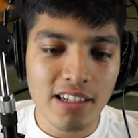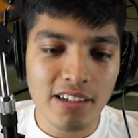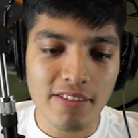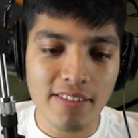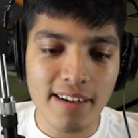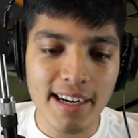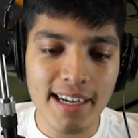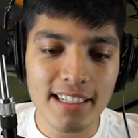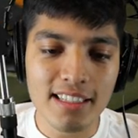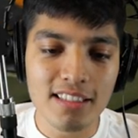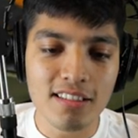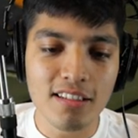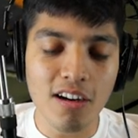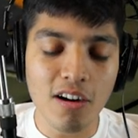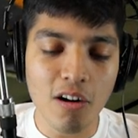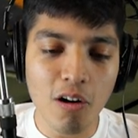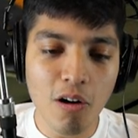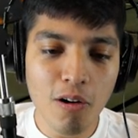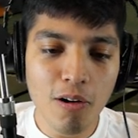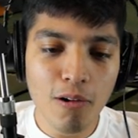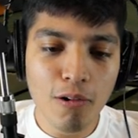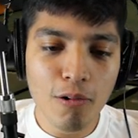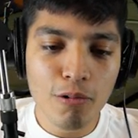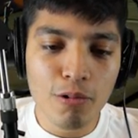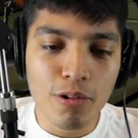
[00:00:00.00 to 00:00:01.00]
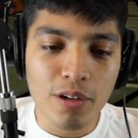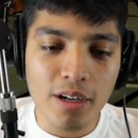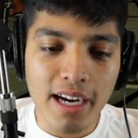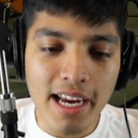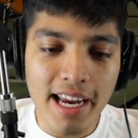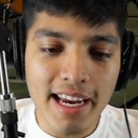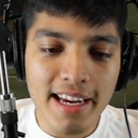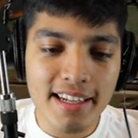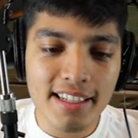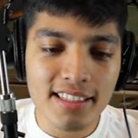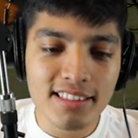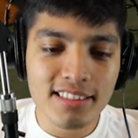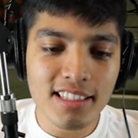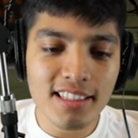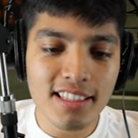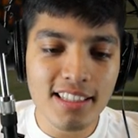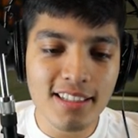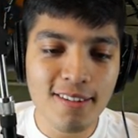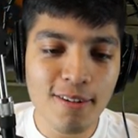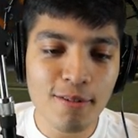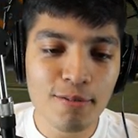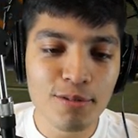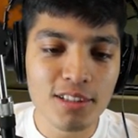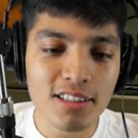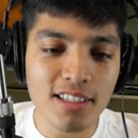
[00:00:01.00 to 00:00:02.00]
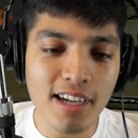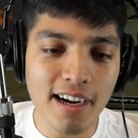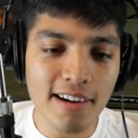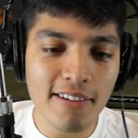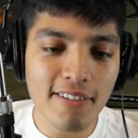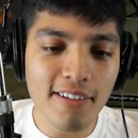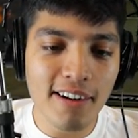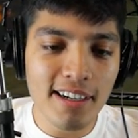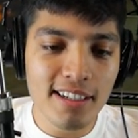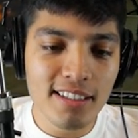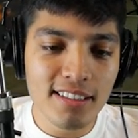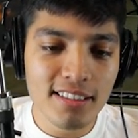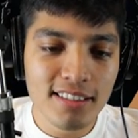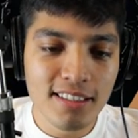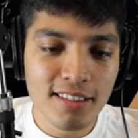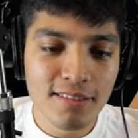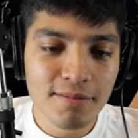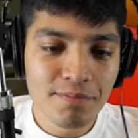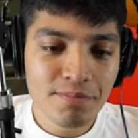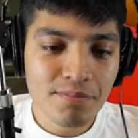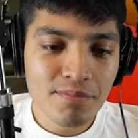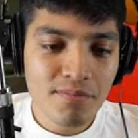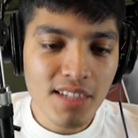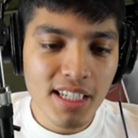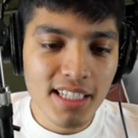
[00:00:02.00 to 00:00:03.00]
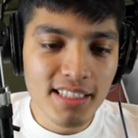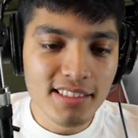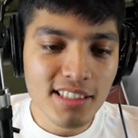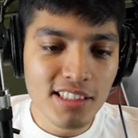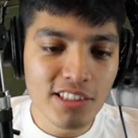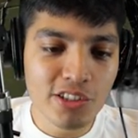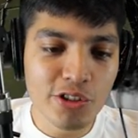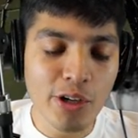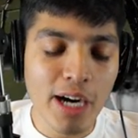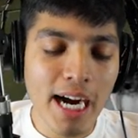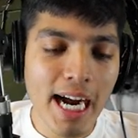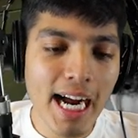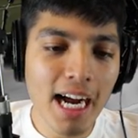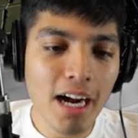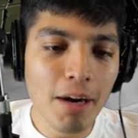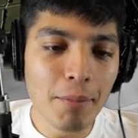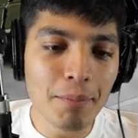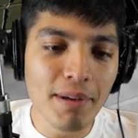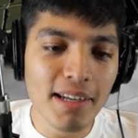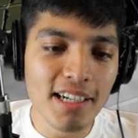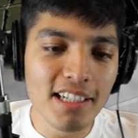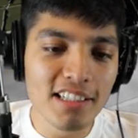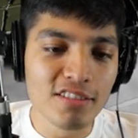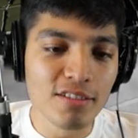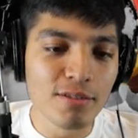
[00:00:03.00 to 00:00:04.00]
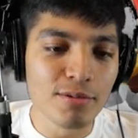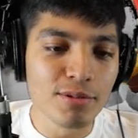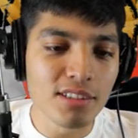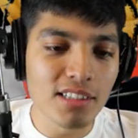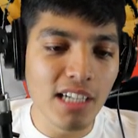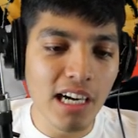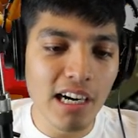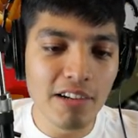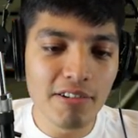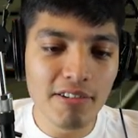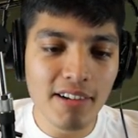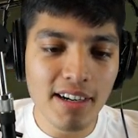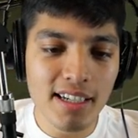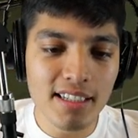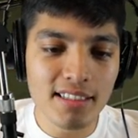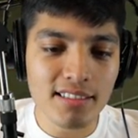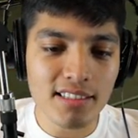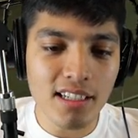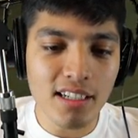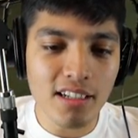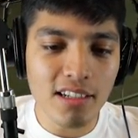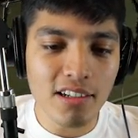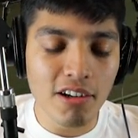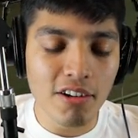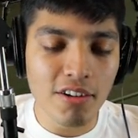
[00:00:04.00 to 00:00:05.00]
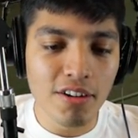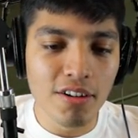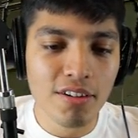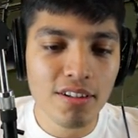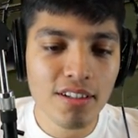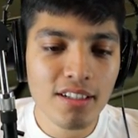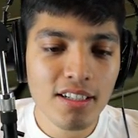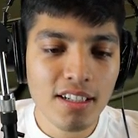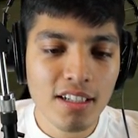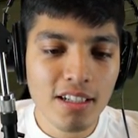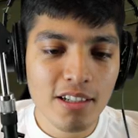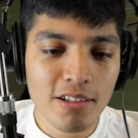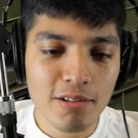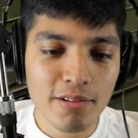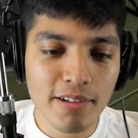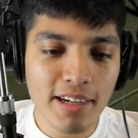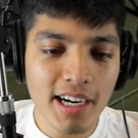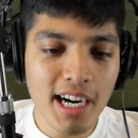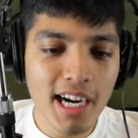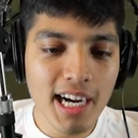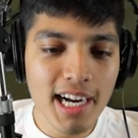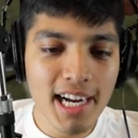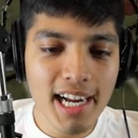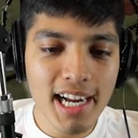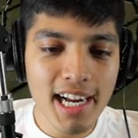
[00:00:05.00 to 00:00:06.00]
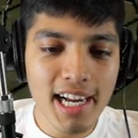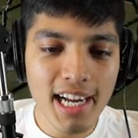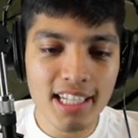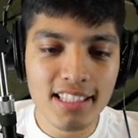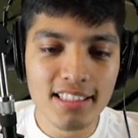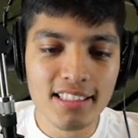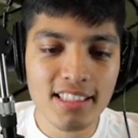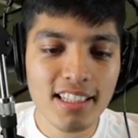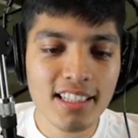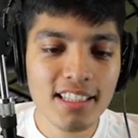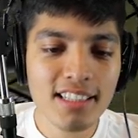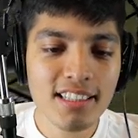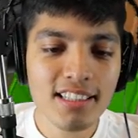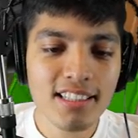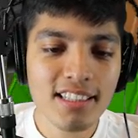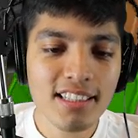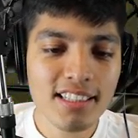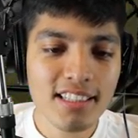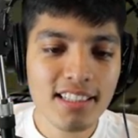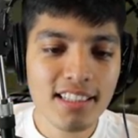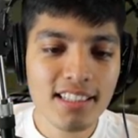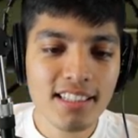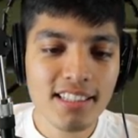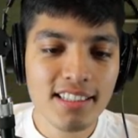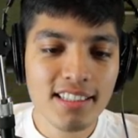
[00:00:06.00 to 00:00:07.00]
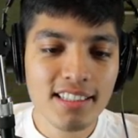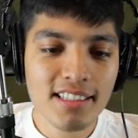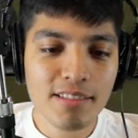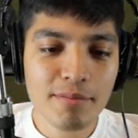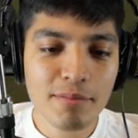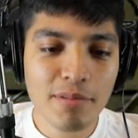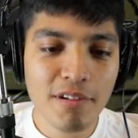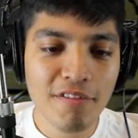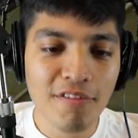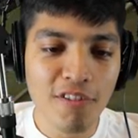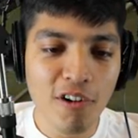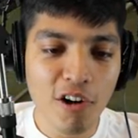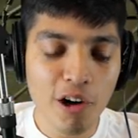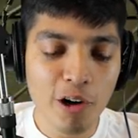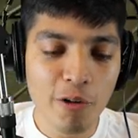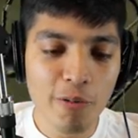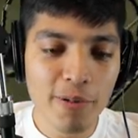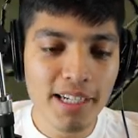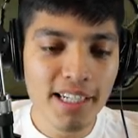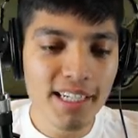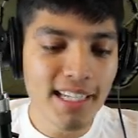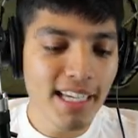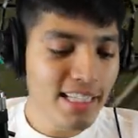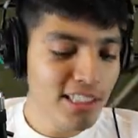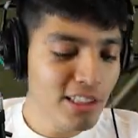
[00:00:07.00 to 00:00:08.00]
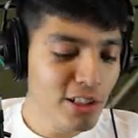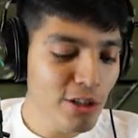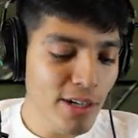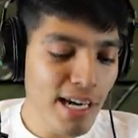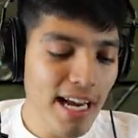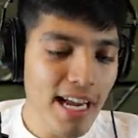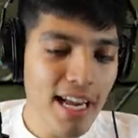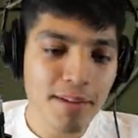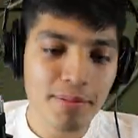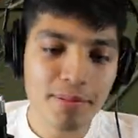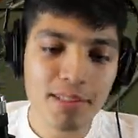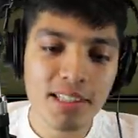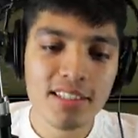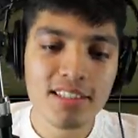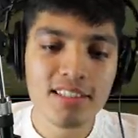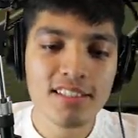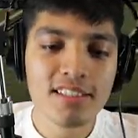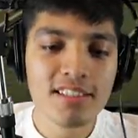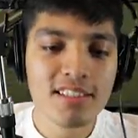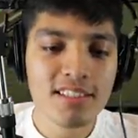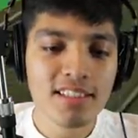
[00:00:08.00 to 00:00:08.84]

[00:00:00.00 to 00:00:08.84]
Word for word: Alright. Oh, hey, isn't this from Star Wars? It's a trap. It is from Star Wars. Uh-oh. Run! Before we get trapped.